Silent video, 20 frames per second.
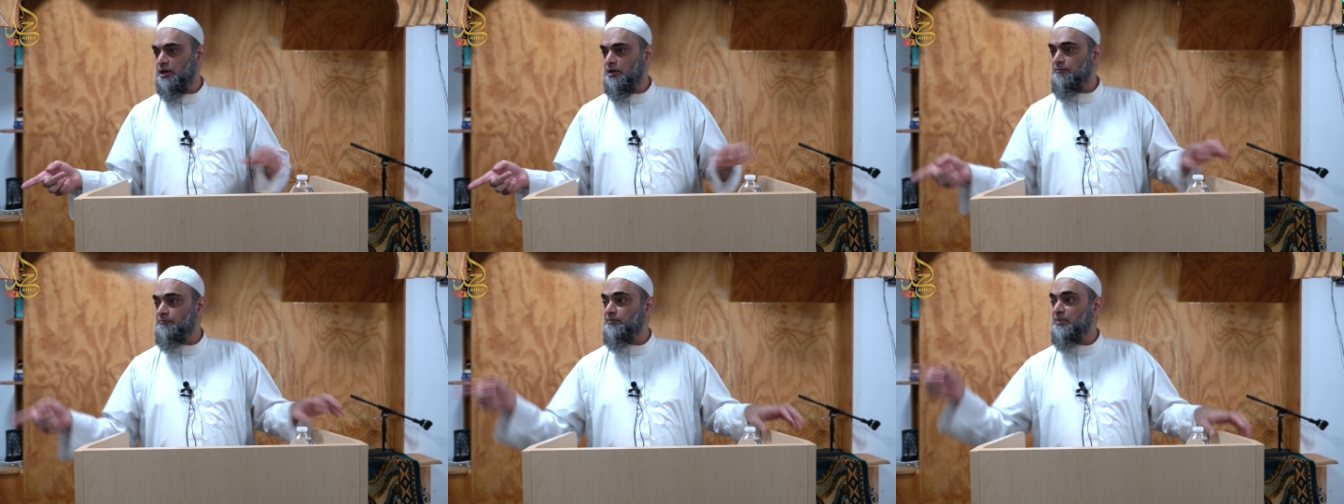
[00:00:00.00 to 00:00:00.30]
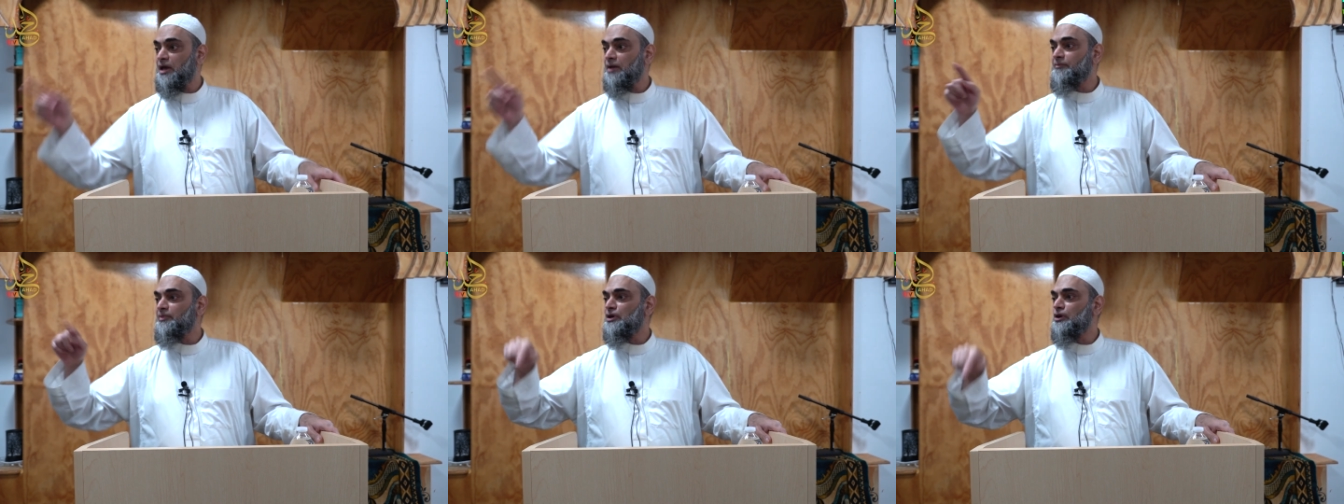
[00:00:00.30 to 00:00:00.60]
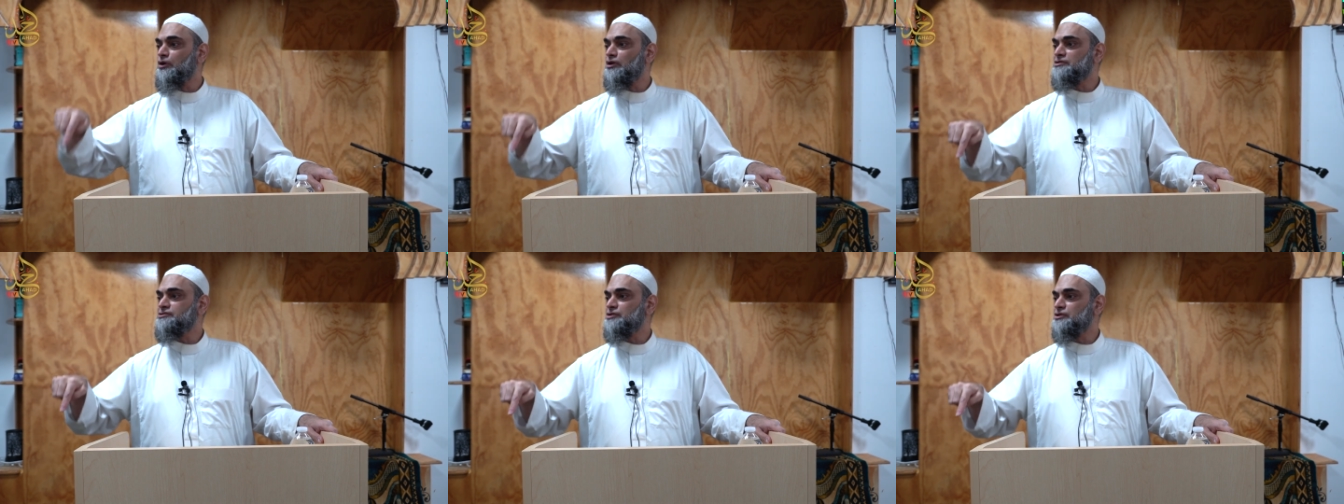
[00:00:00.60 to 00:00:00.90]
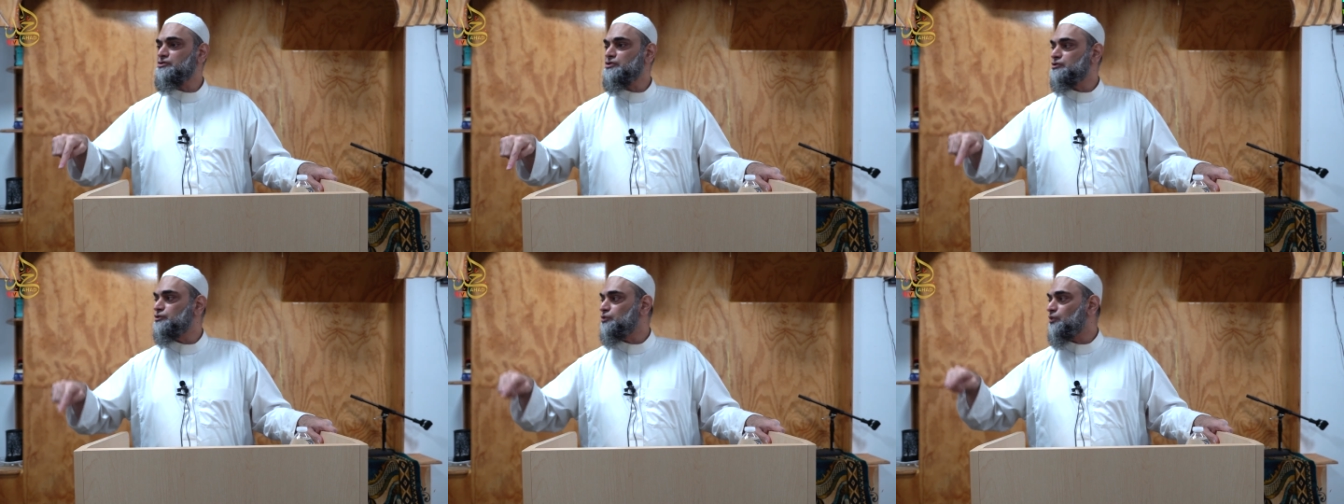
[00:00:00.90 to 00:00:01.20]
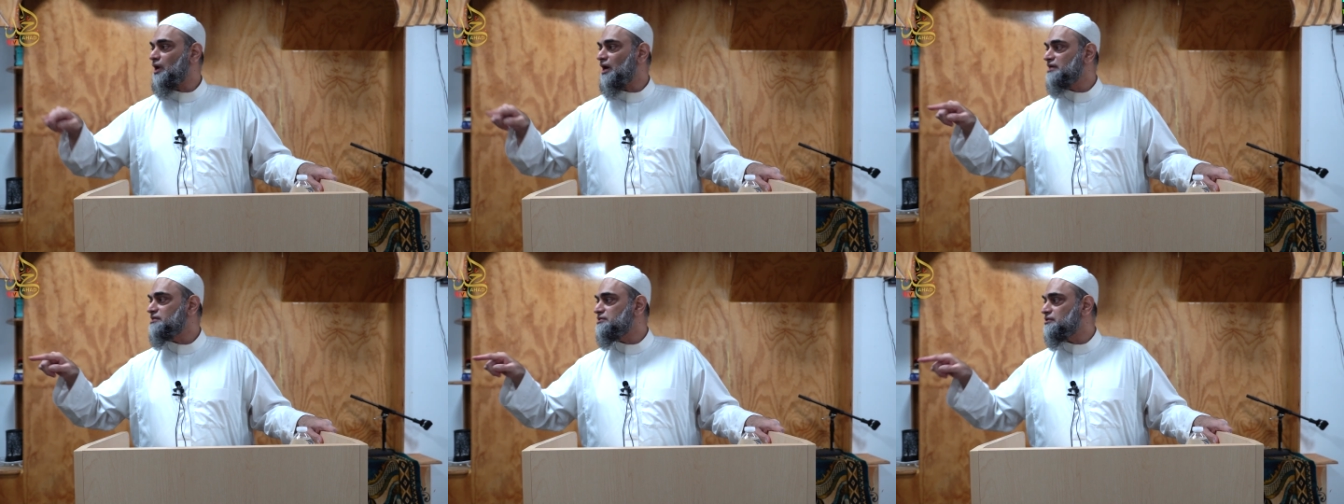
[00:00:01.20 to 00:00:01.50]
Maybe also your
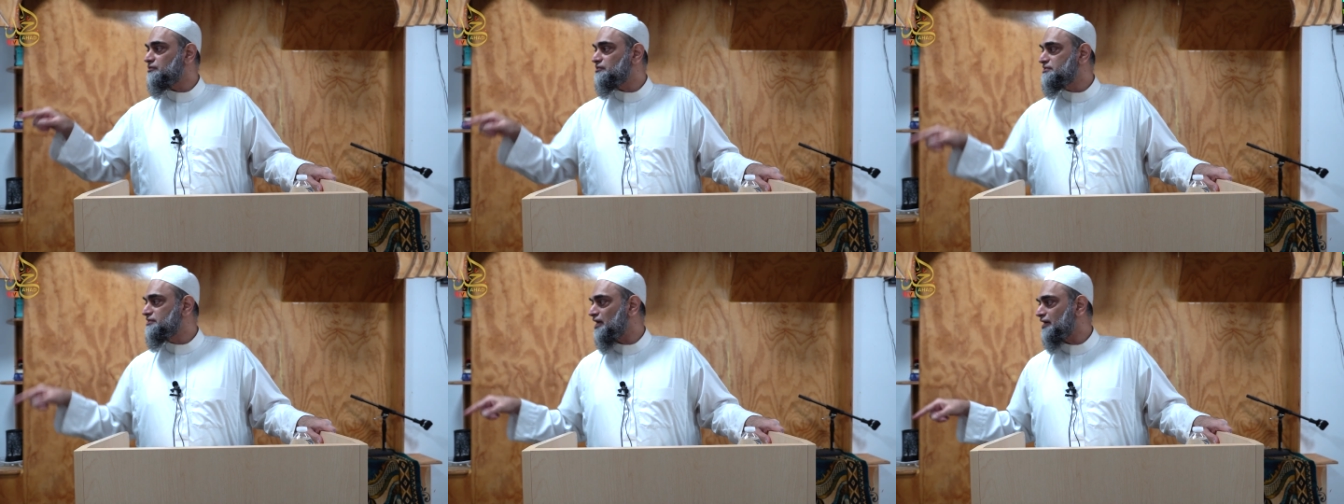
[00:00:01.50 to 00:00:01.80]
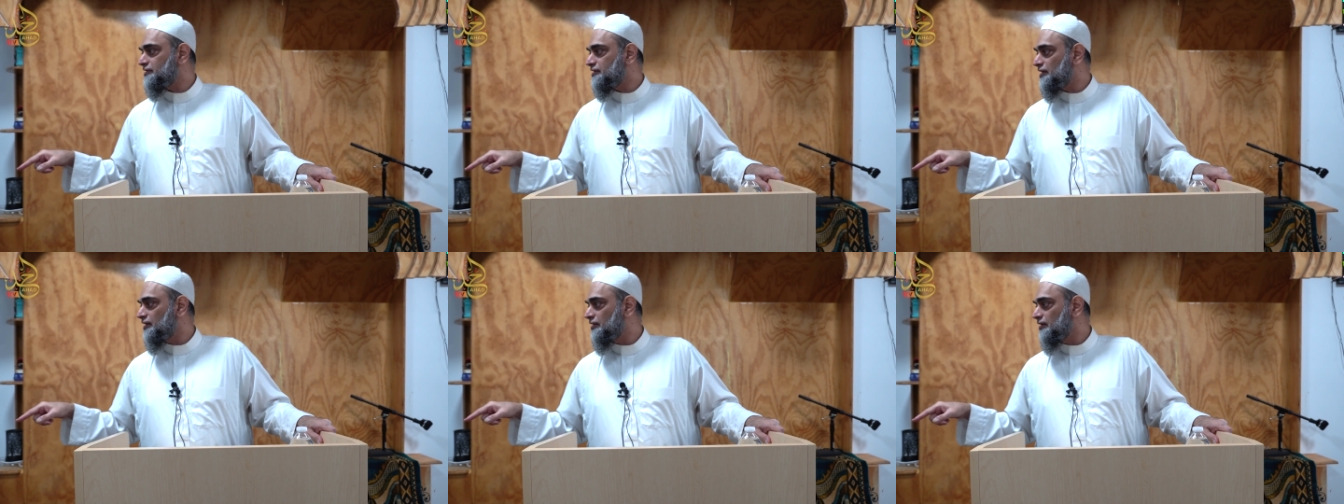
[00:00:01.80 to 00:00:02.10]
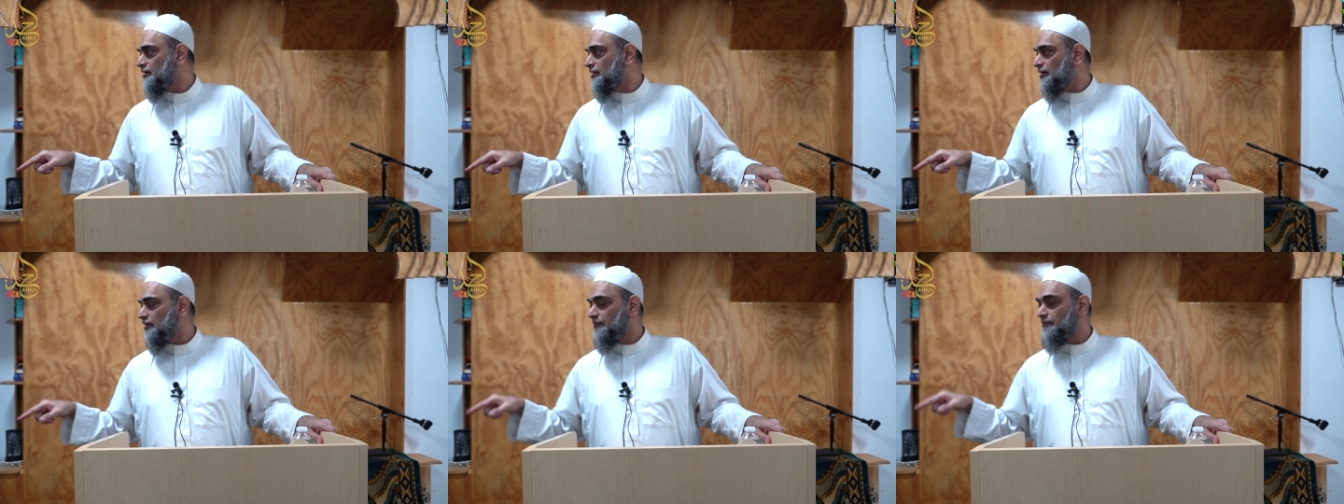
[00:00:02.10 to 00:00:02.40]
dua is rejected,